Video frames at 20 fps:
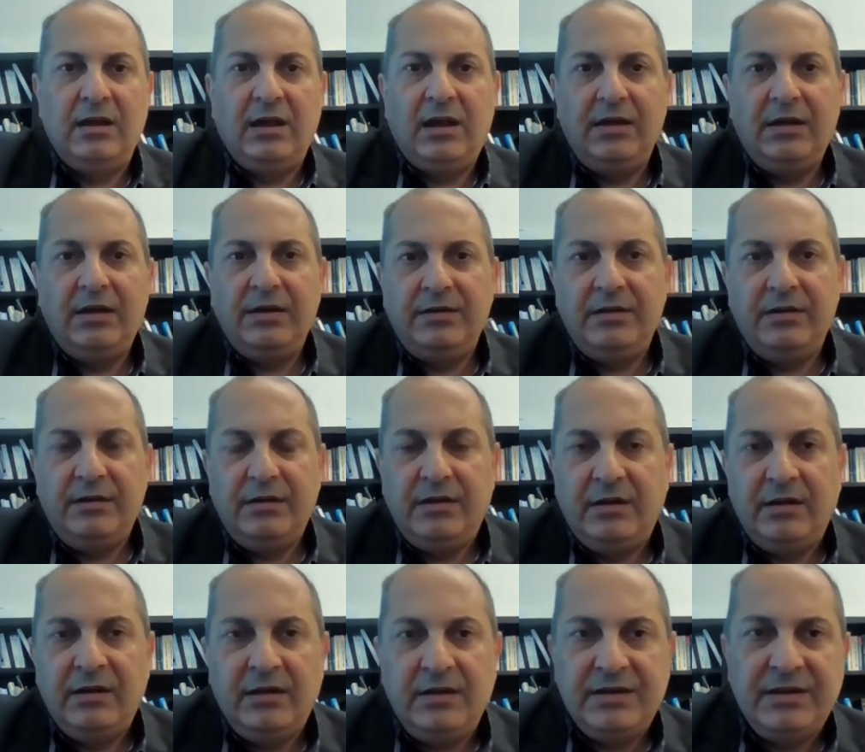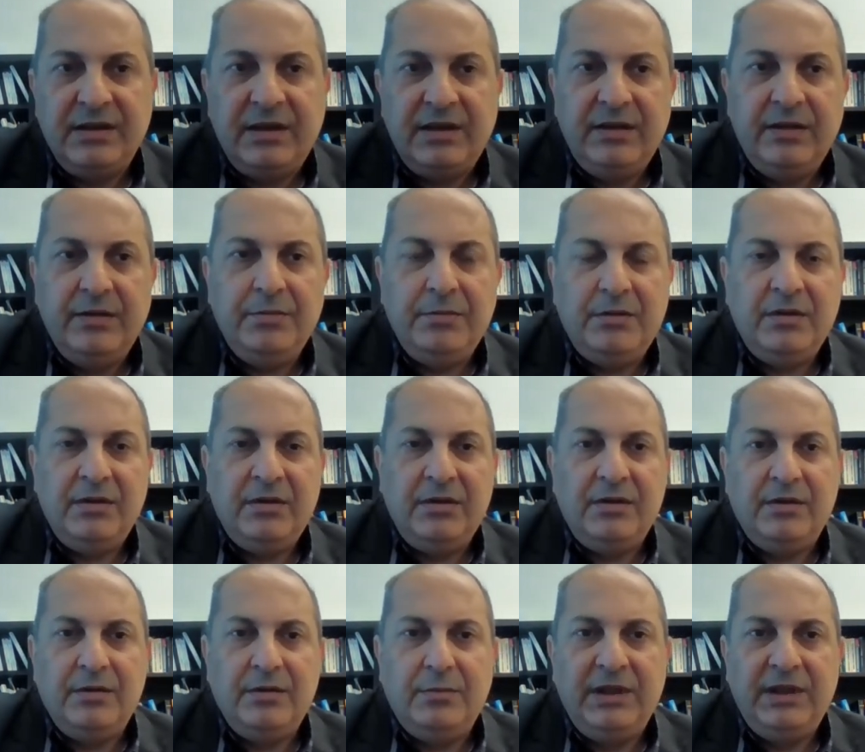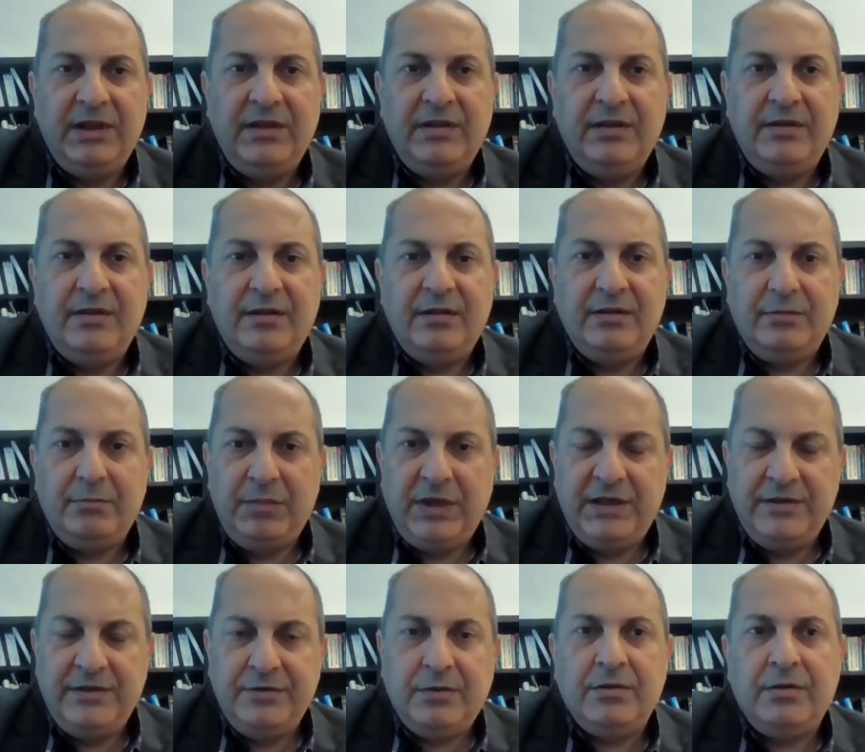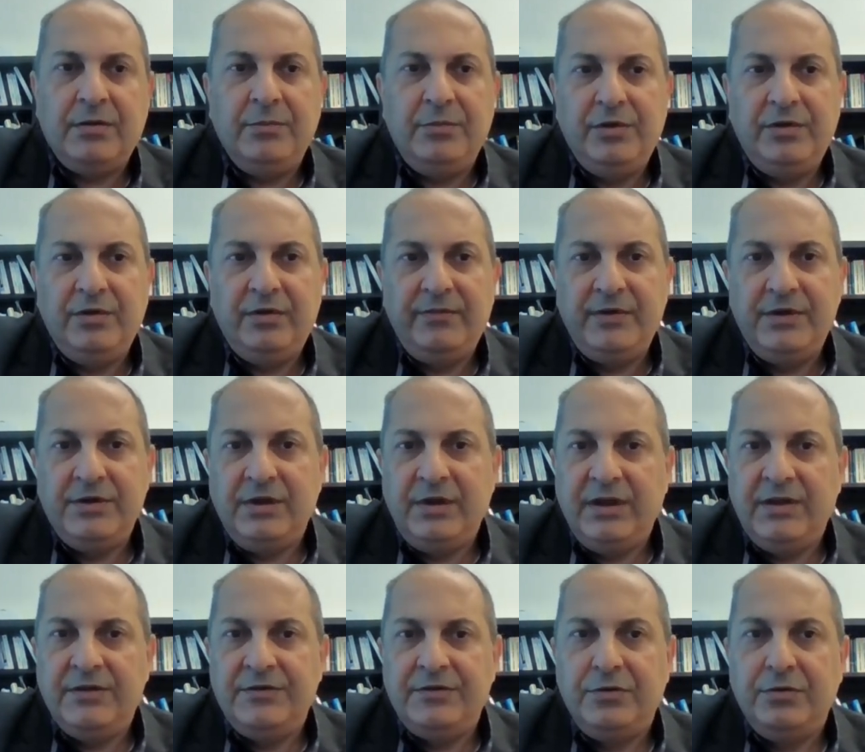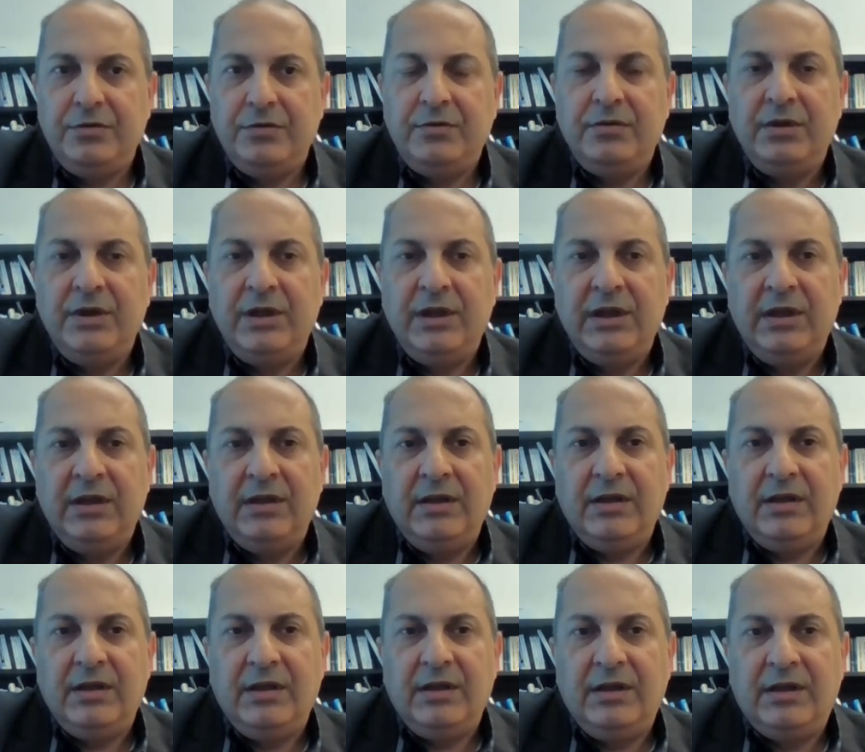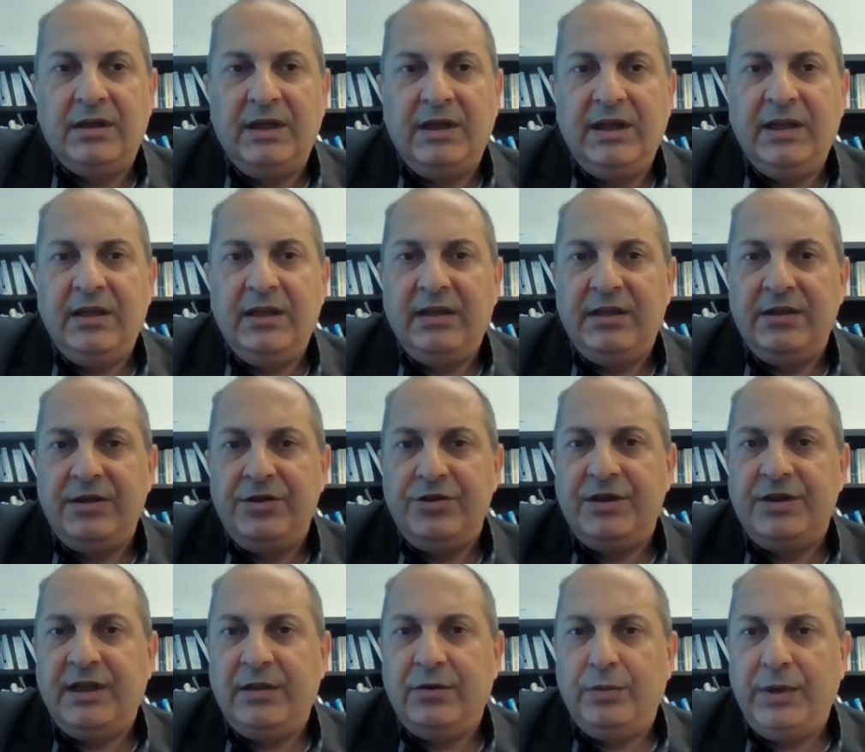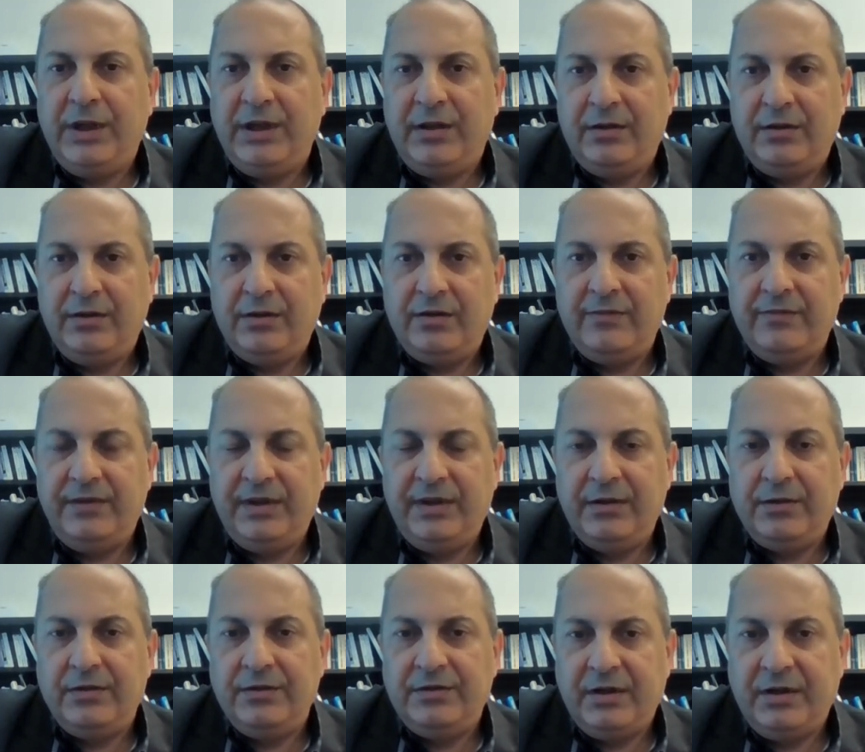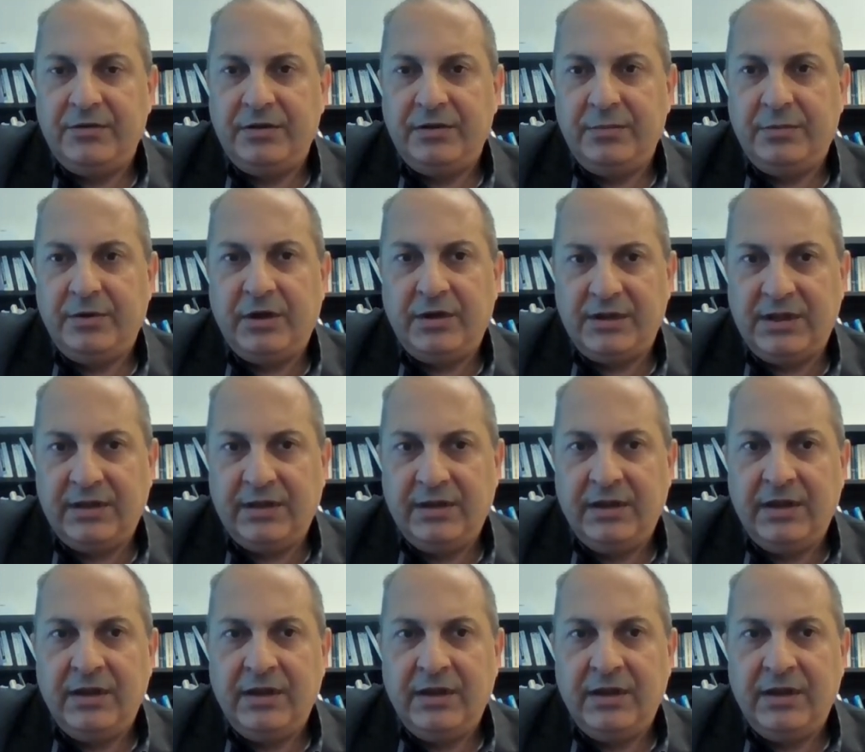Another study we did based on computer vision is to create the digital twin of the construction project.